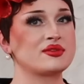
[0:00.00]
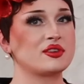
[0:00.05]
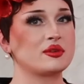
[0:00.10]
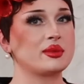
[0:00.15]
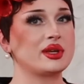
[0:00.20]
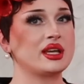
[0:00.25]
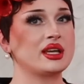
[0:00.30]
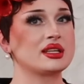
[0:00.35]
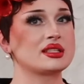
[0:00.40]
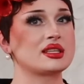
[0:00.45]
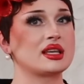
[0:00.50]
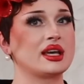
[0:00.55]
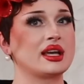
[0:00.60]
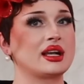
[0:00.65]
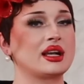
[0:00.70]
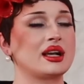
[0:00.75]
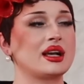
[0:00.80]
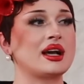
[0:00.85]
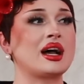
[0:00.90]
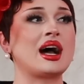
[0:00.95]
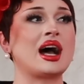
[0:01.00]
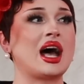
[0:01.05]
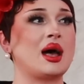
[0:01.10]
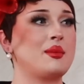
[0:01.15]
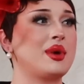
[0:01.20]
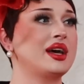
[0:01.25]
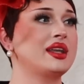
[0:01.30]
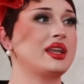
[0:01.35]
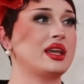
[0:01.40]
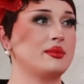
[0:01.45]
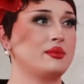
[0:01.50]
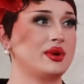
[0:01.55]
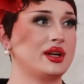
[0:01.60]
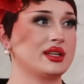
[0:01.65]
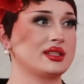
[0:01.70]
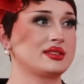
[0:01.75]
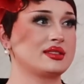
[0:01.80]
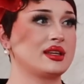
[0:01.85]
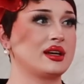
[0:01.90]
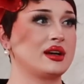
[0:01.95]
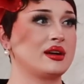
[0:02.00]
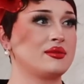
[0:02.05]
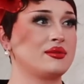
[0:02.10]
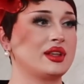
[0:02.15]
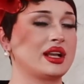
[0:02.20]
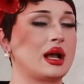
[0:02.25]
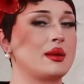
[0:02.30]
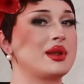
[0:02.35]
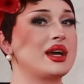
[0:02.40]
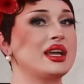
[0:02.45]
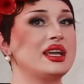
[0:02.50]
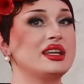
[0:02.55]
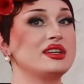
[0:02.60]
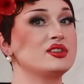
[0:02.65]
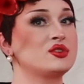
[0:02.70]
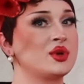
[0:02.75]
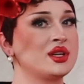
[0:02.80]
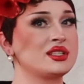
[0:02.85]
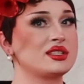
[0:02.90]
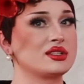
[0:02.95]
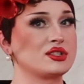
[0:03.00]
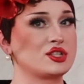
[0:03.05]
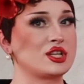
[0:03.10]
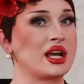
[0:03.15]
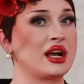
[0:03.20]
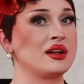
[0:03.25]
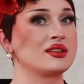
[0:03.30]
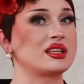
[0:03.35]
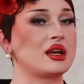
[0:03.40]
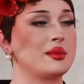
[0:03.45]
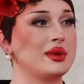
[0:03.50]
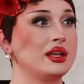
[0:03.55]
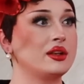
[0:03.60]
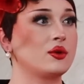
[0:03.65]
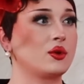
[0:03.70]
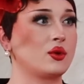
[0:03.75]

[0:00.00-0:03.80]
for me, it's like I buy name brand stuff. Like I'm not eating Twist and Shouts, I'm eating